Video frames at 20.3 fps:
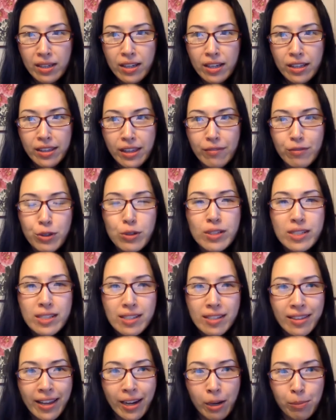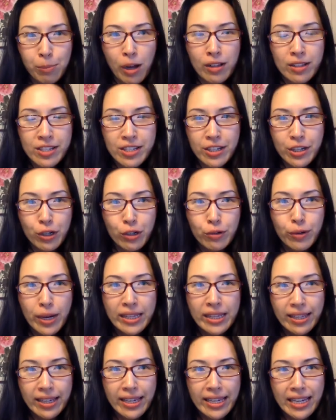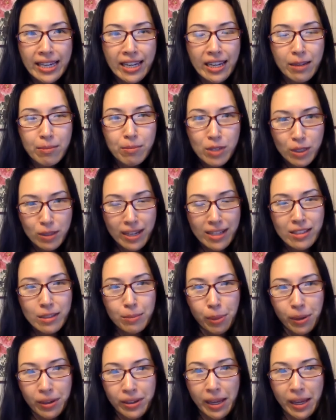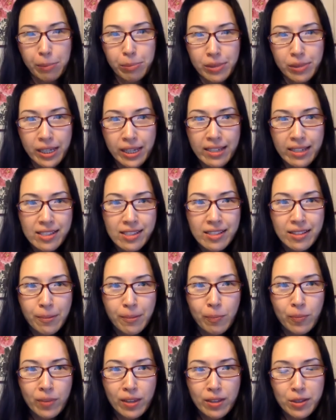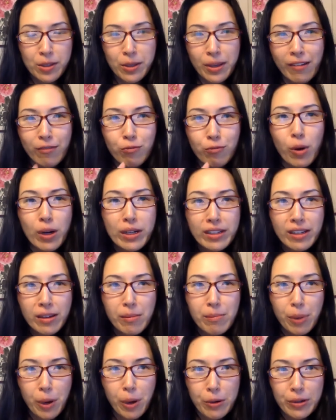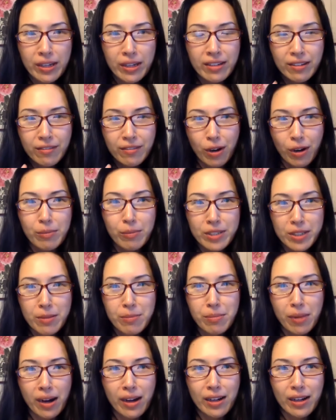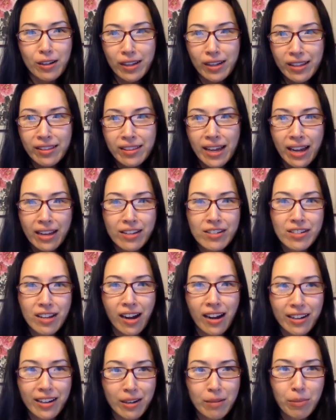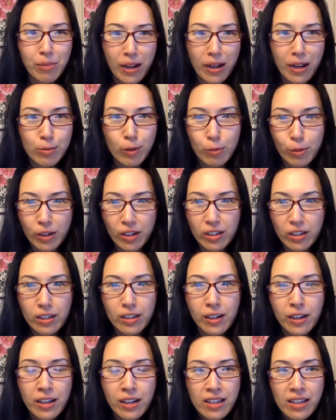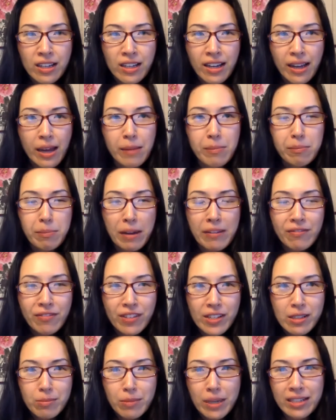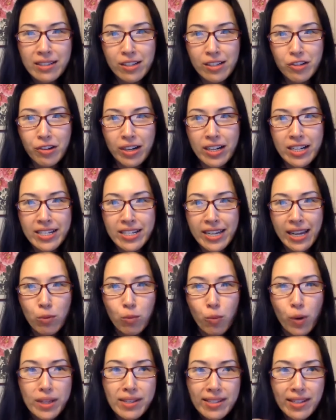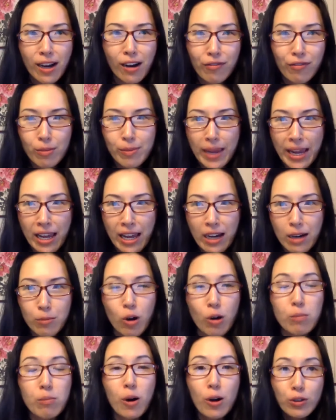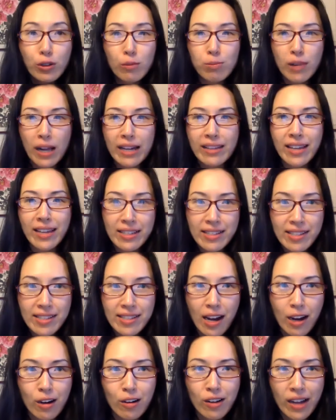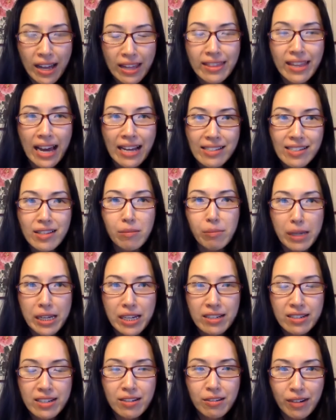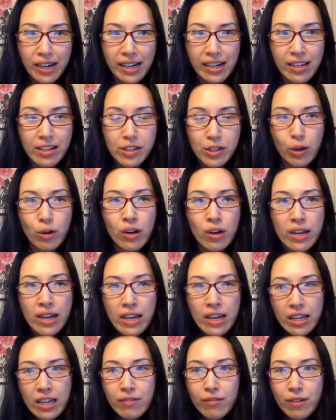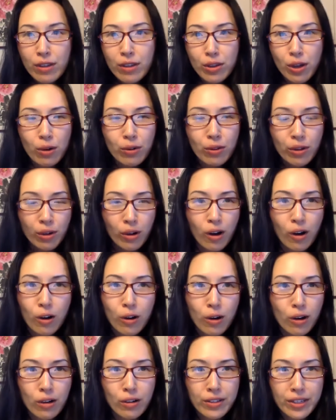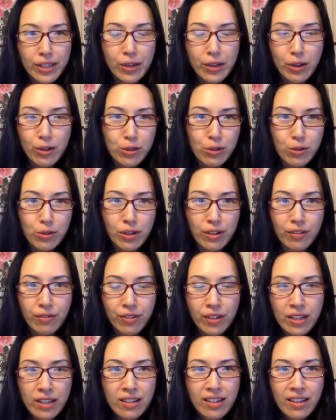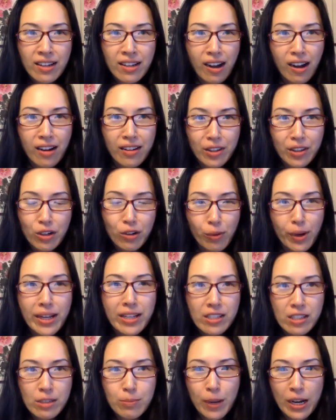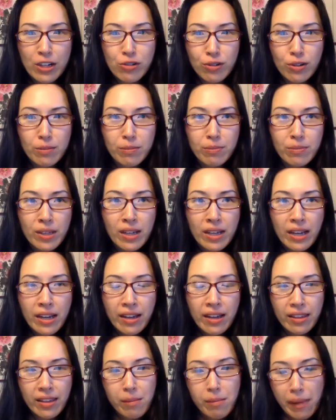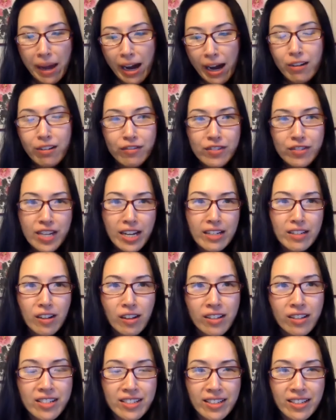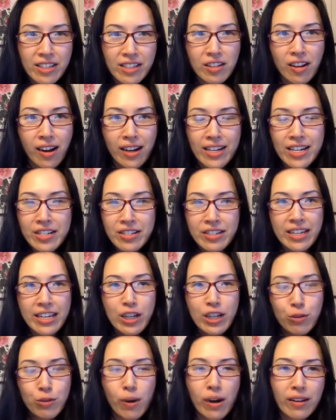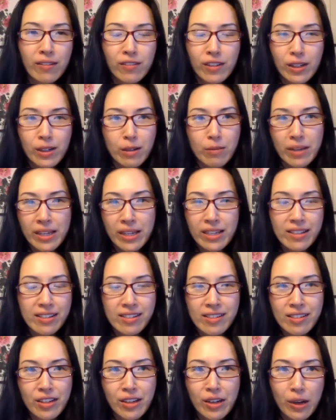used synthetic biology to create the heme. So that's the part that bleeds. So you have one component from SynBio in that entire Impossible Burger. And Memphis Meats is trying to take one cell from the animal, multiply that cell, and that's the meat, right? And so even though they're all, sort of on the green spectrum, the amount of technology that's gone into each one of them is,